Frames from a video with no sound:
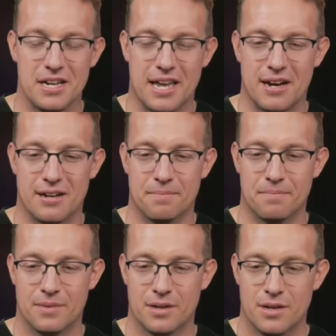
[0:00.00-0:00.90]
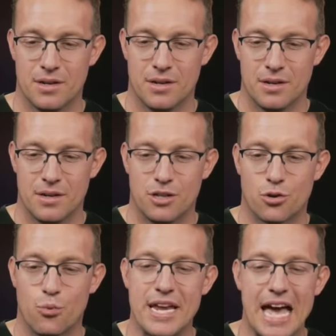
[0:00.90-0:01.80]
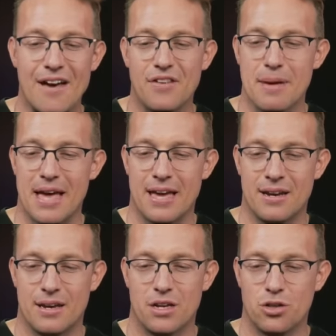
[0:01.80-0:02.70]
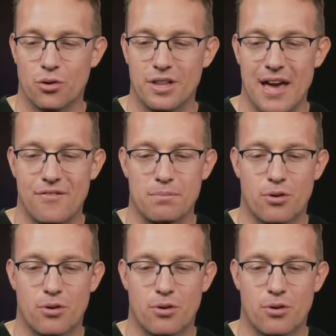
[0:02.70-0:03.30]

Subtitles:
in Canada. You're a weak effing man. You're the effing